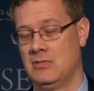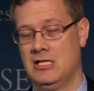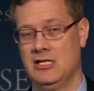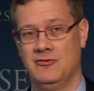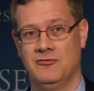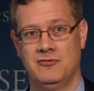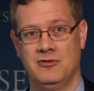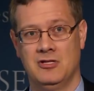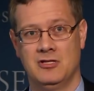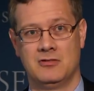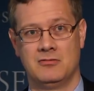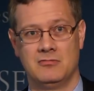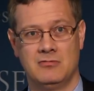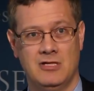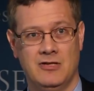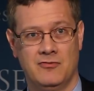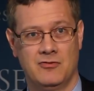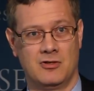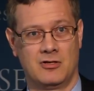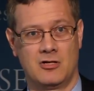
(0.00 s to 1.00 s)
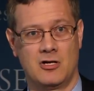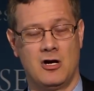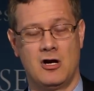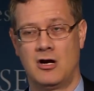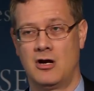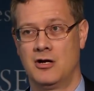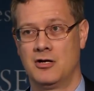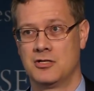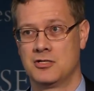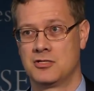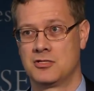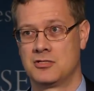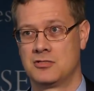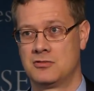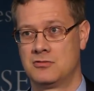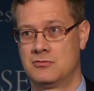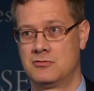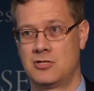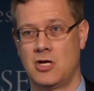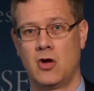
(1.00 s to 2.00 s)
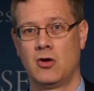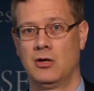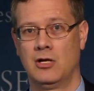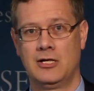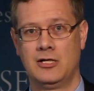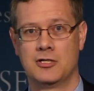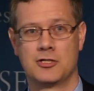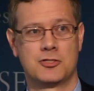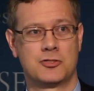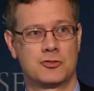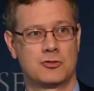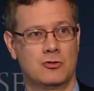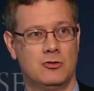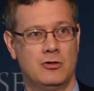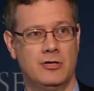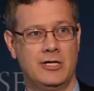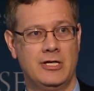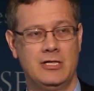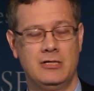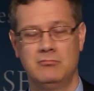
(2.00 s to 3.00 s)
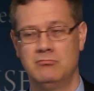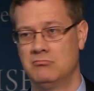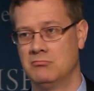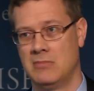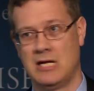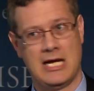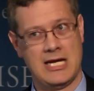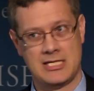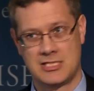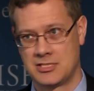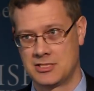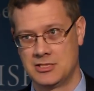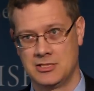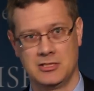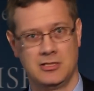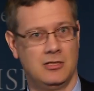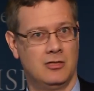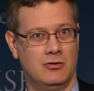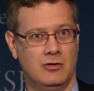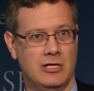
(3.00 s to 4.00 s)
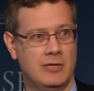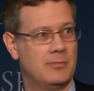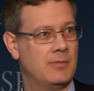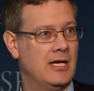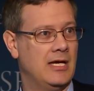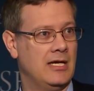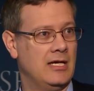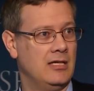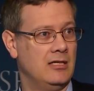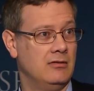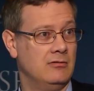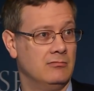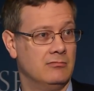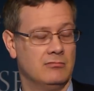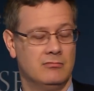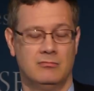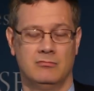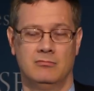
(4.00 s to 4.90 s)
if it if the car is totally destroyed, I still only pay